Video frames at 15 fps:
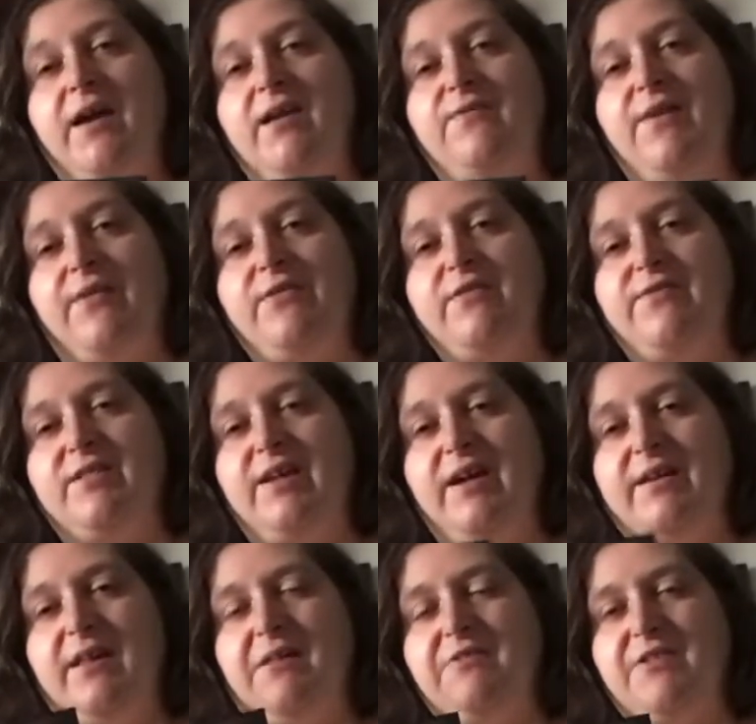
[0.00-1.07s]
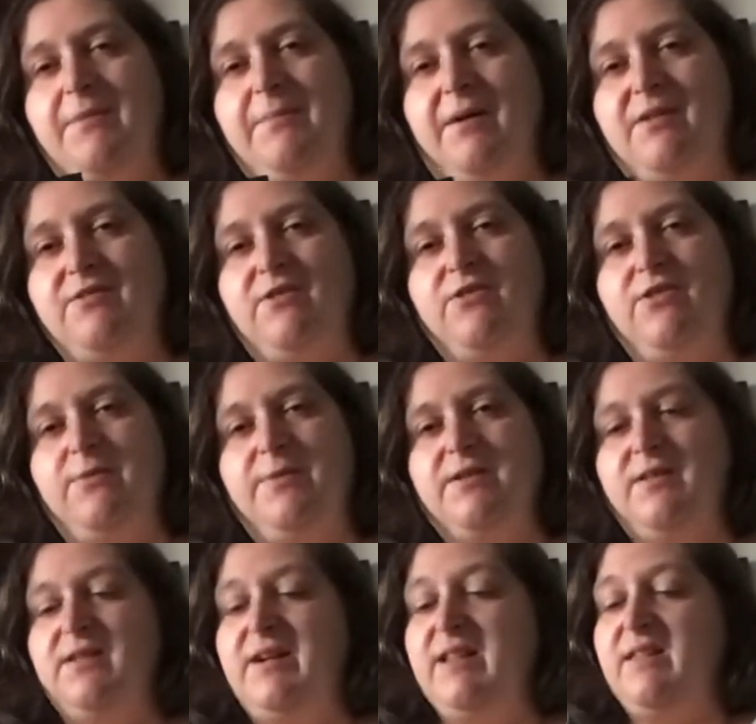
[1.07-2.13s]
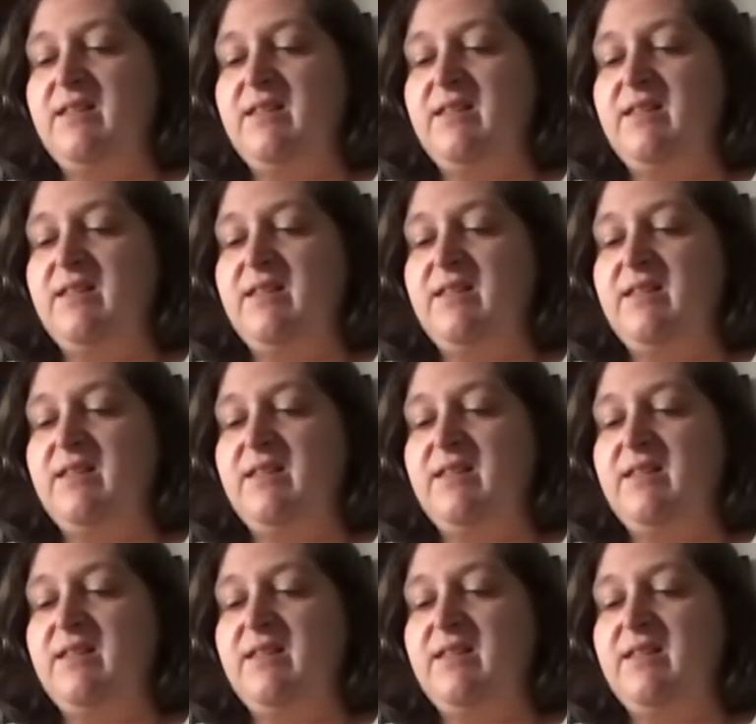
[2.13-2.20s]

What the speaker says: And I found this for $10 at Barnes & Noble.